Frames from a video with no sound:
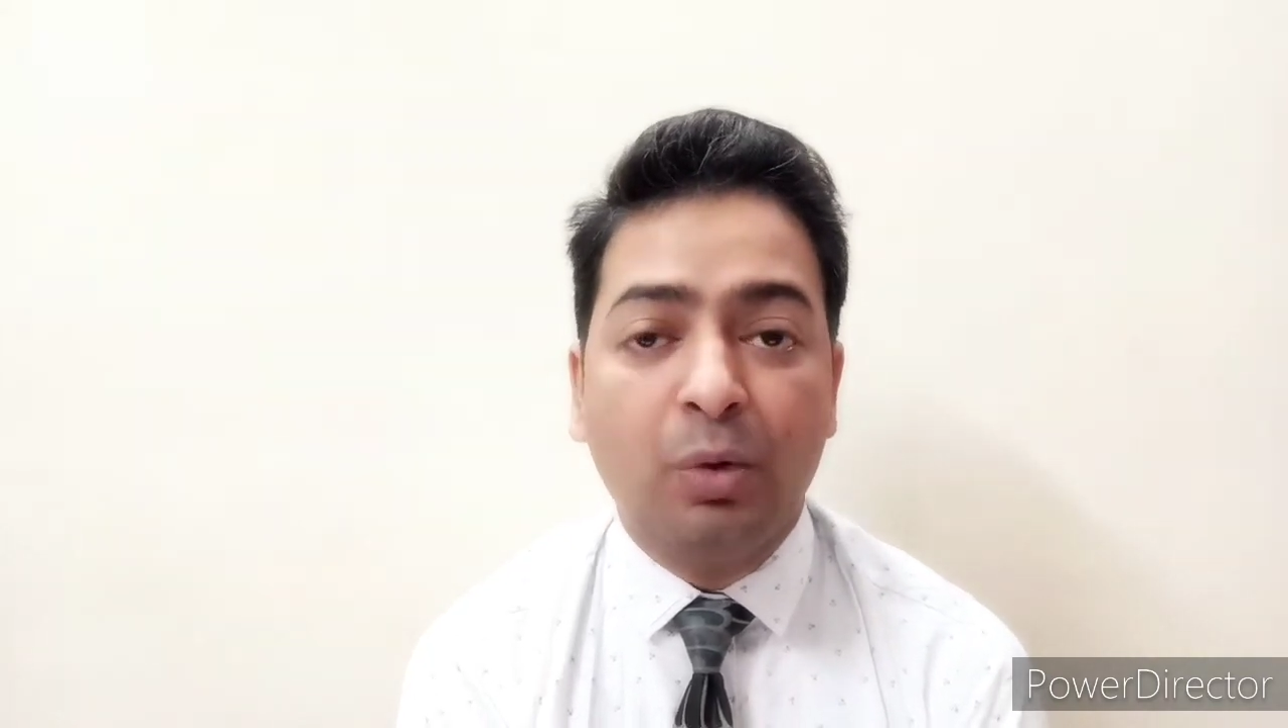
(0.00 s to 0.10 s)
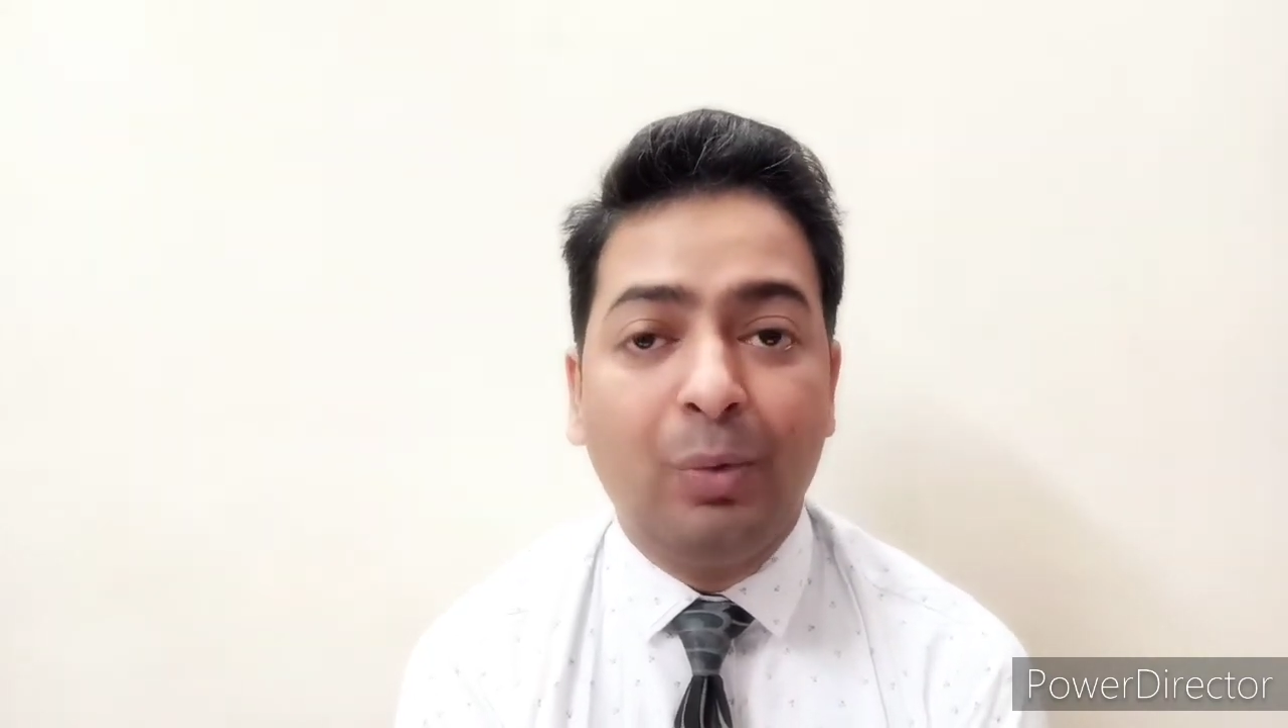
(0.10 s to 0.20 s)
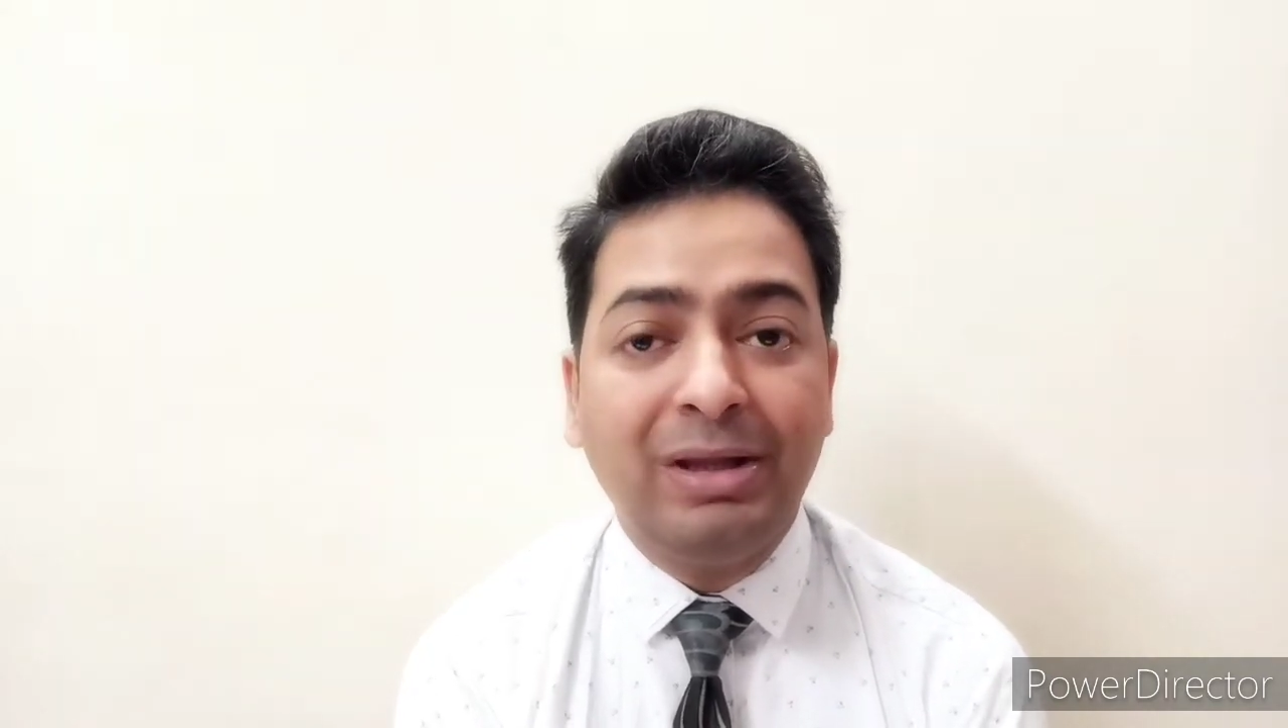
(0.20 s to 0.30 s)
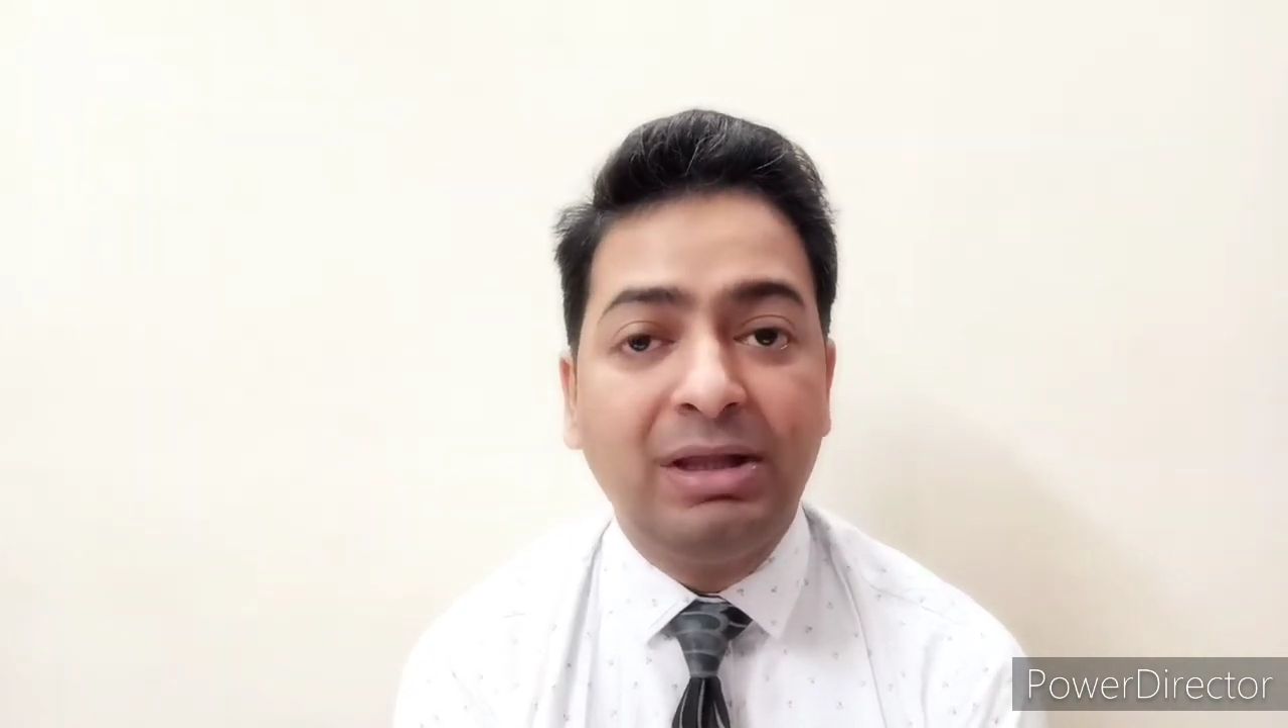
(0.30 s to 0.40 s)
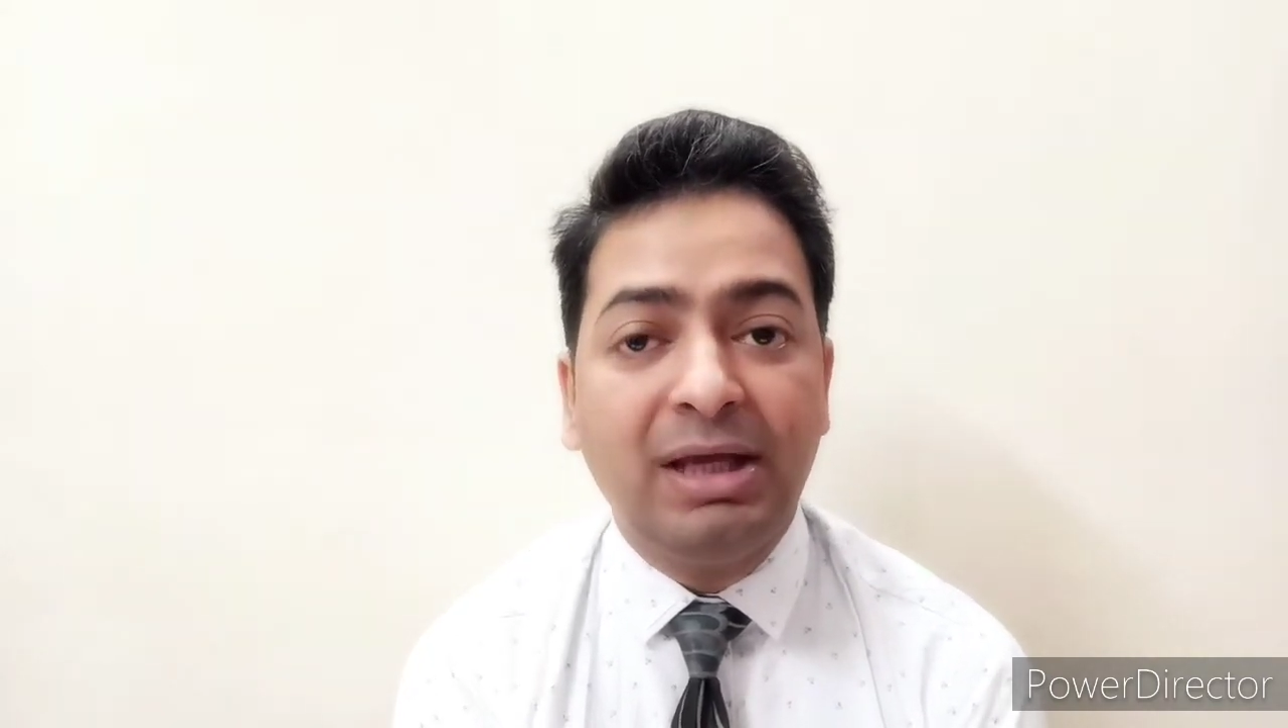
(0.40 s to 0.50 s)

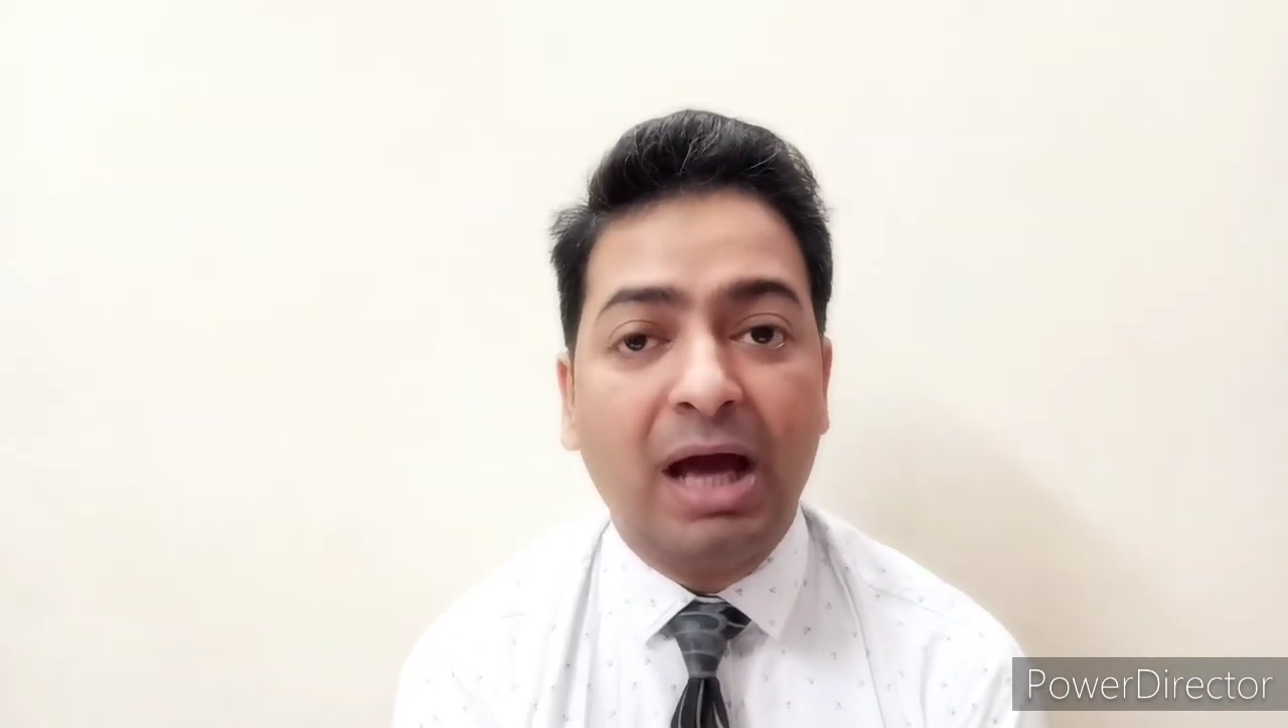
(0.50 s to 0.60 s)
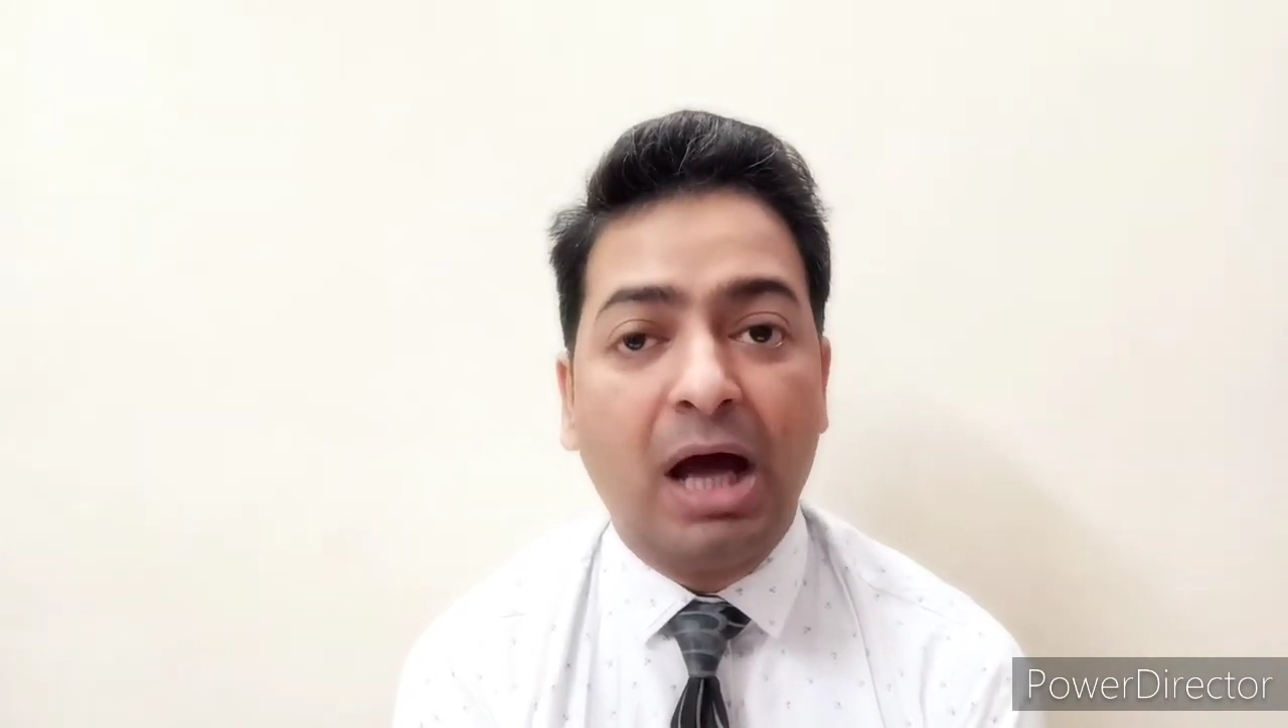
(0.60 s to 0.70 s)
when they